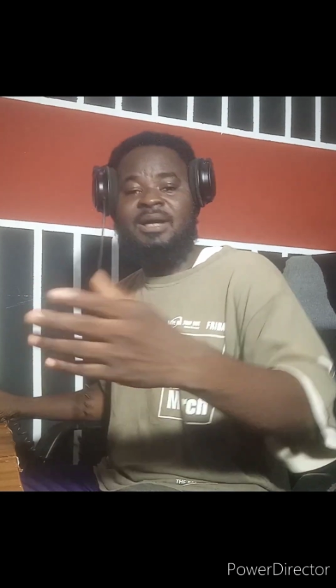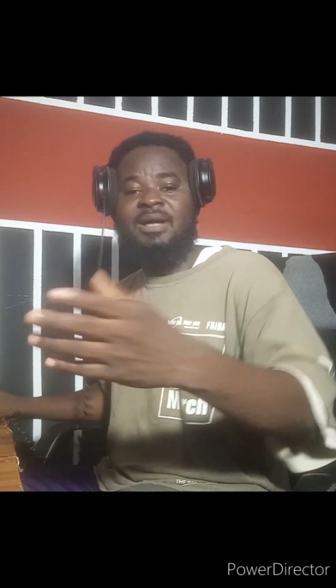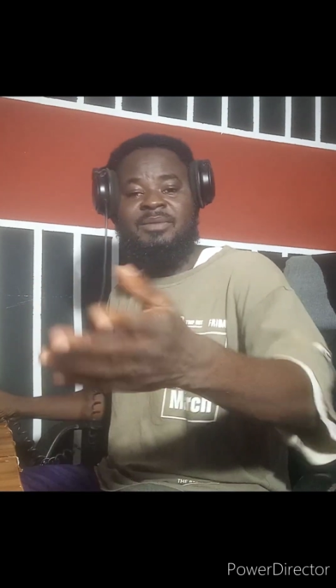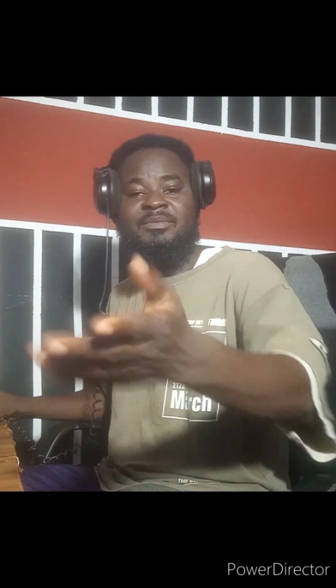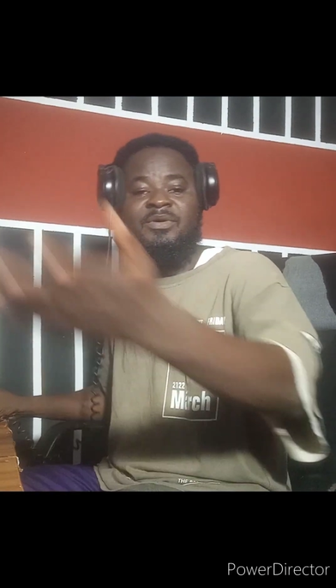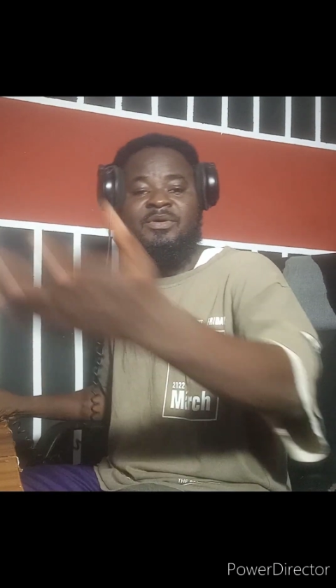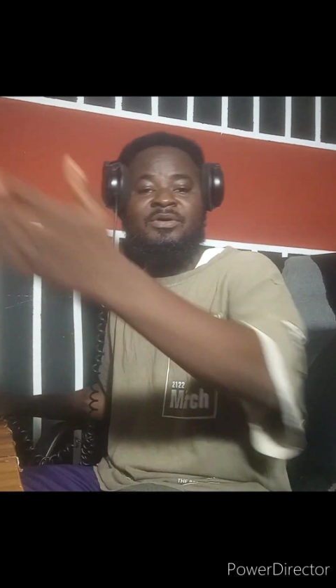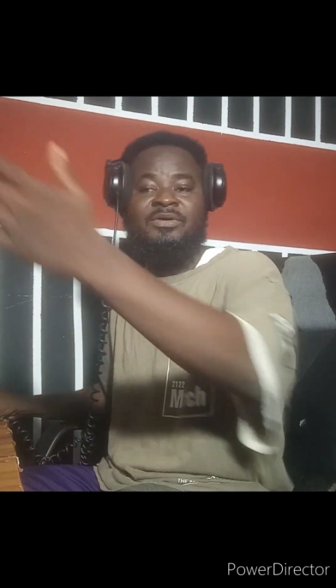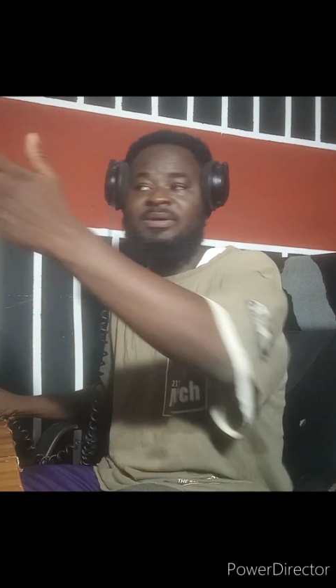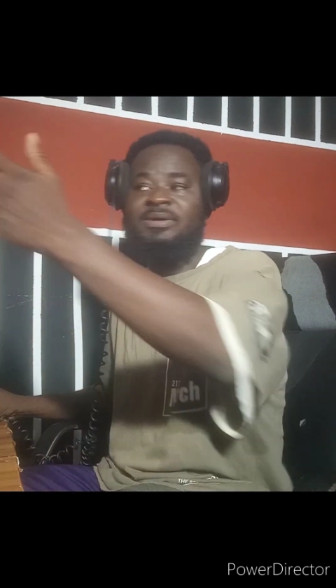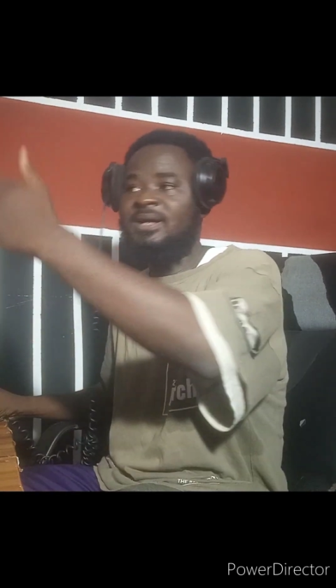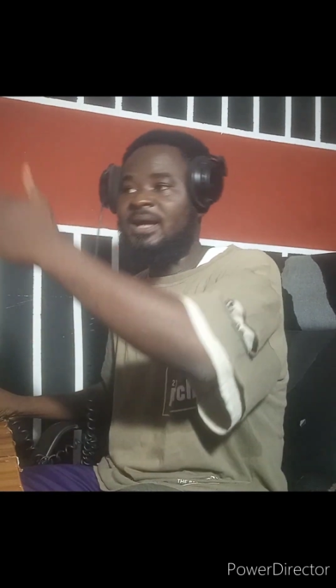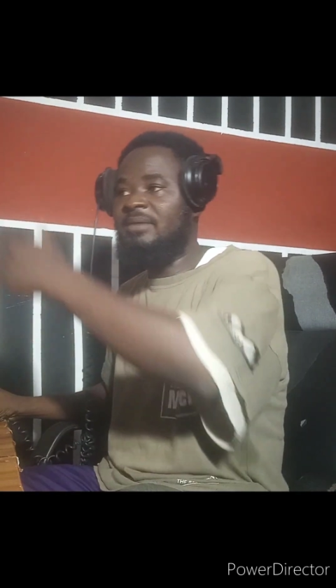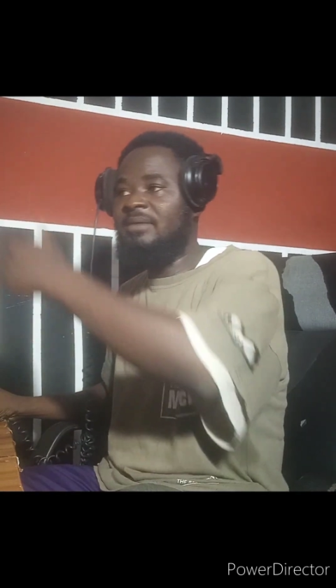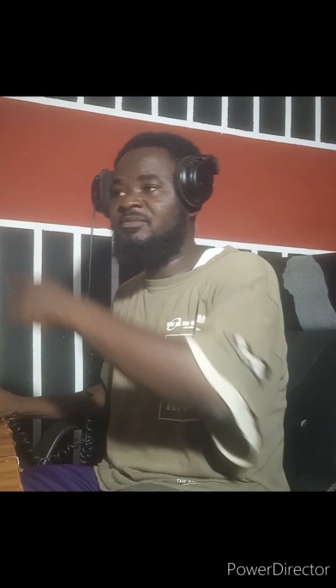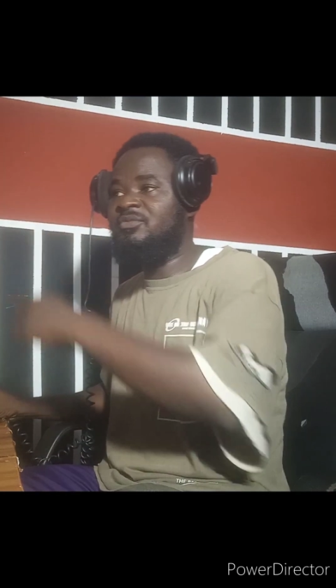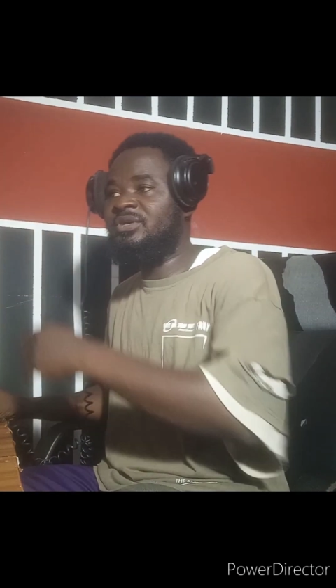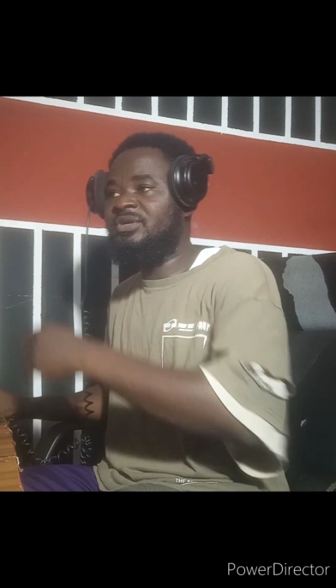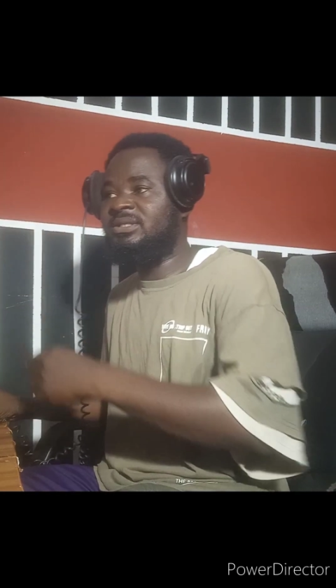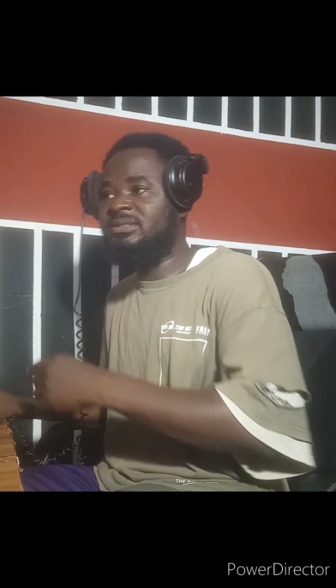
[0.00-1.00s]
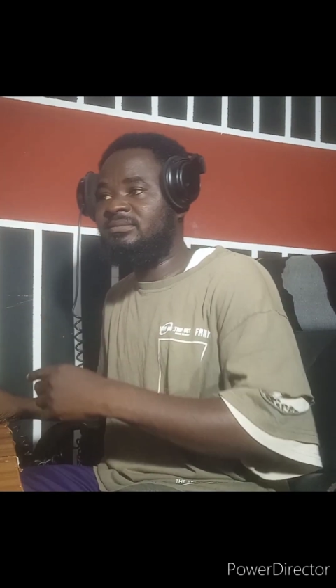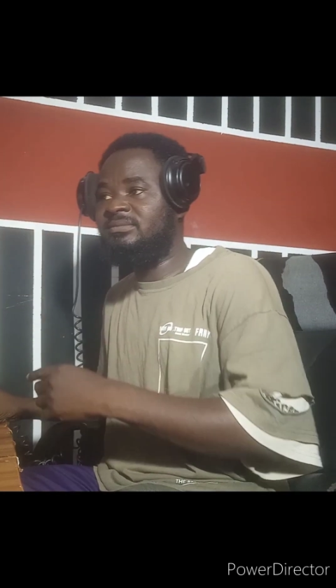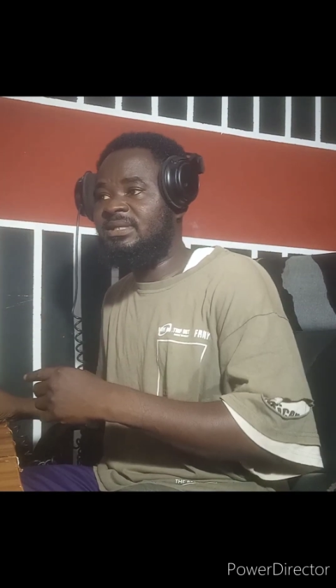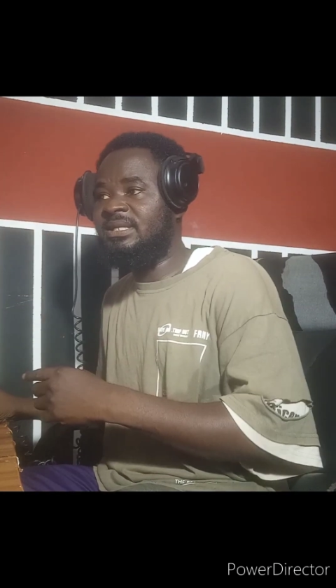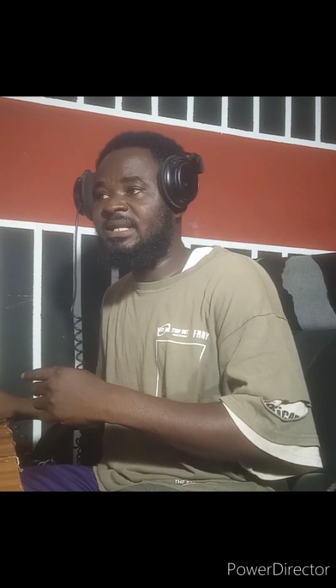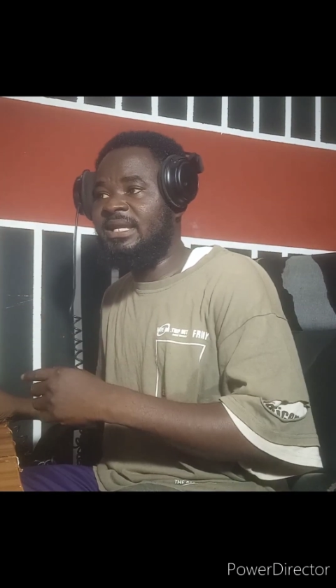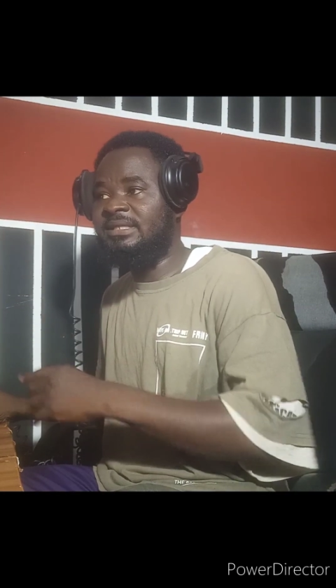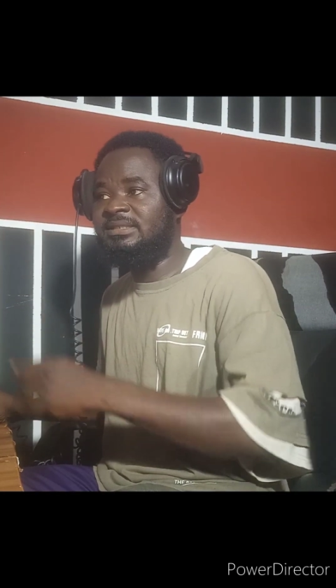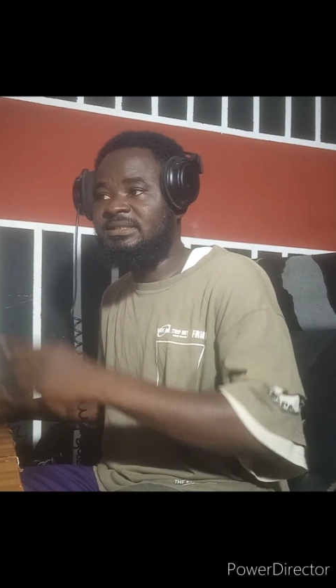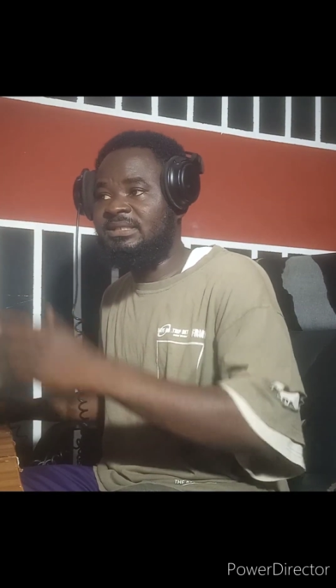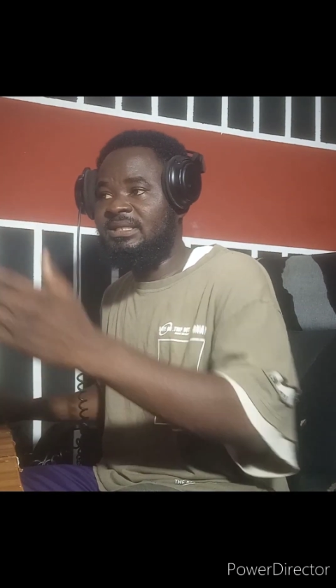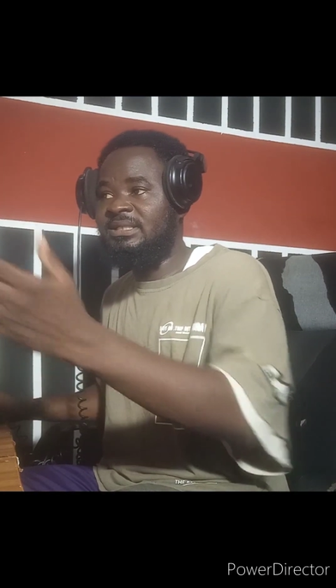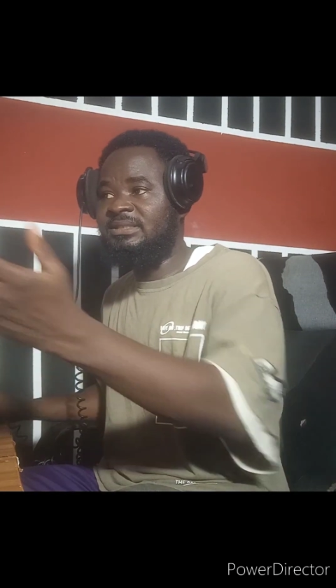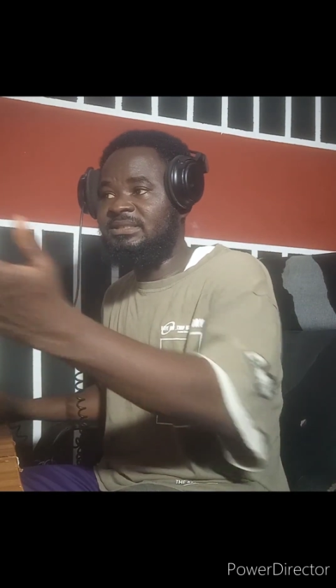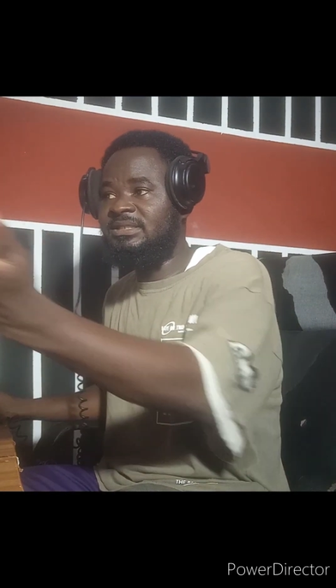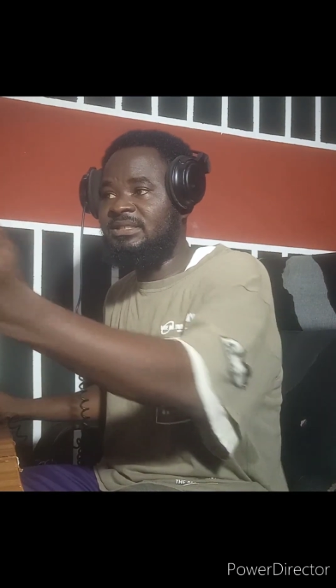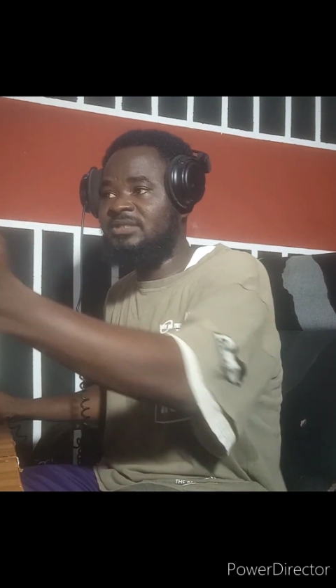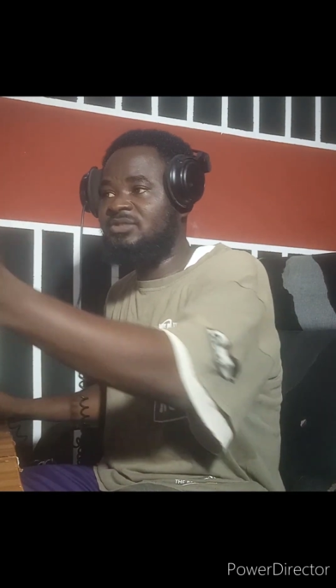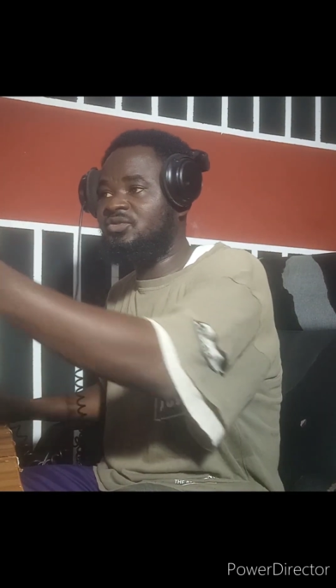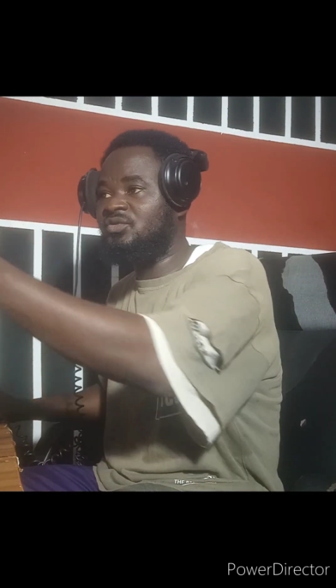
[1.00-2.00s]
Come on, come with me. Let's
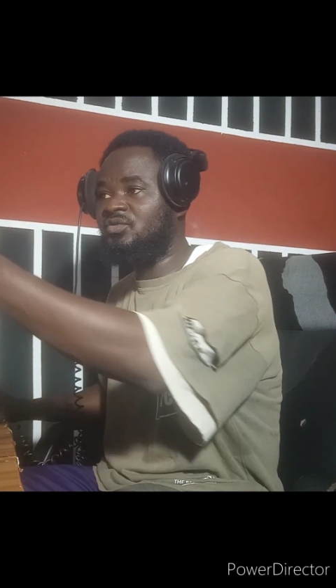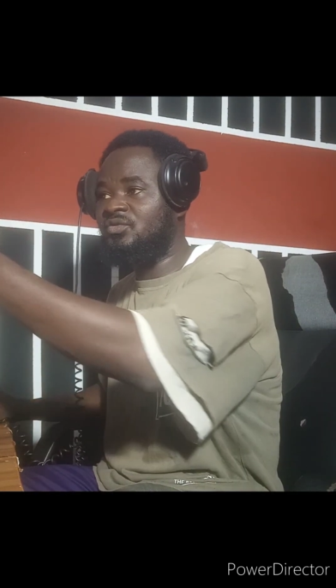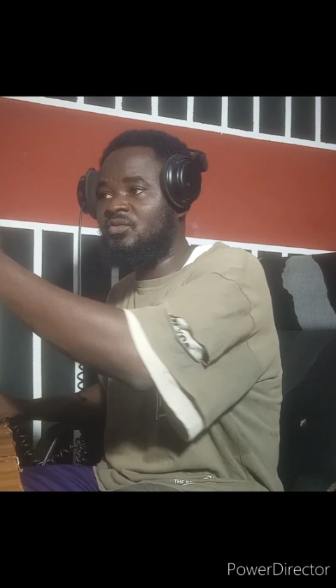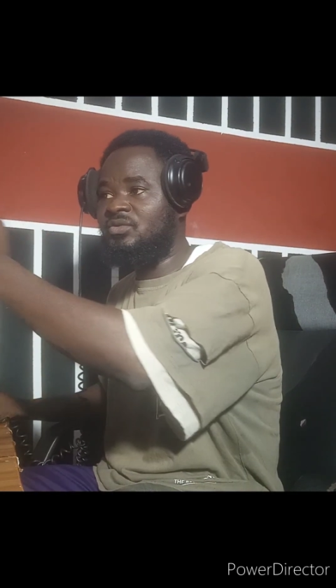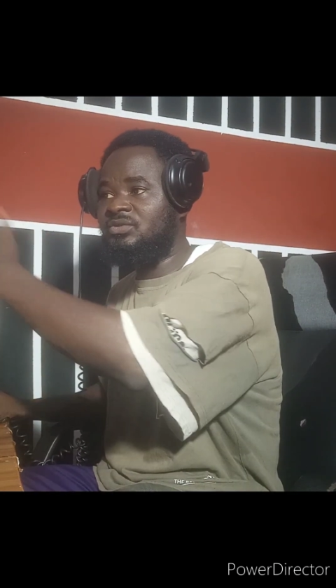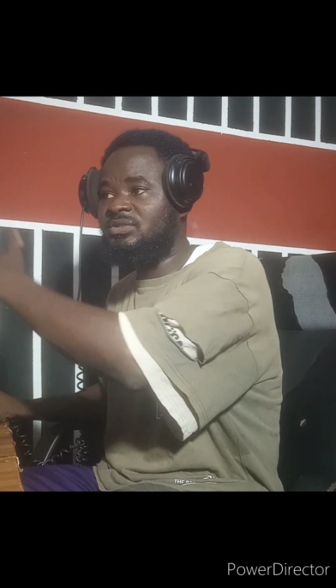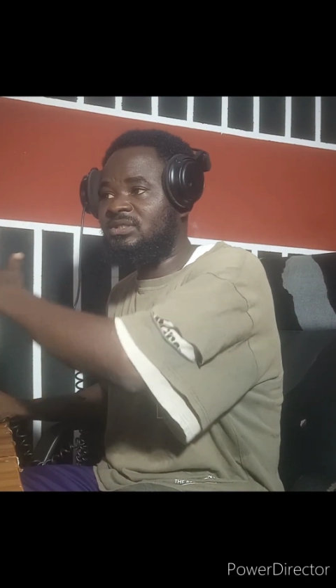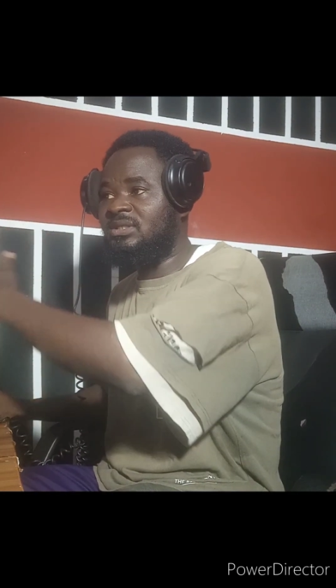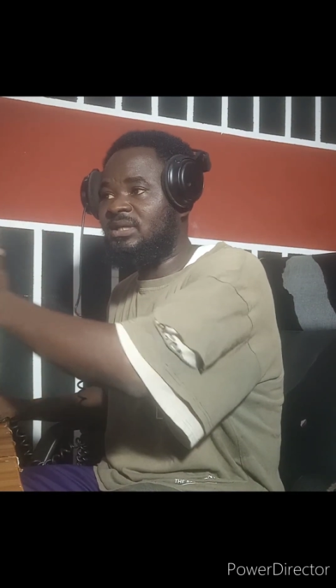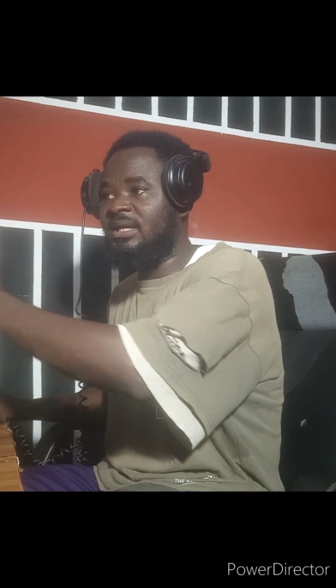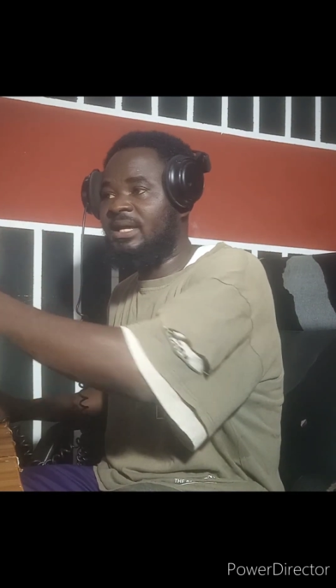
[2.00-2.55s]
listen to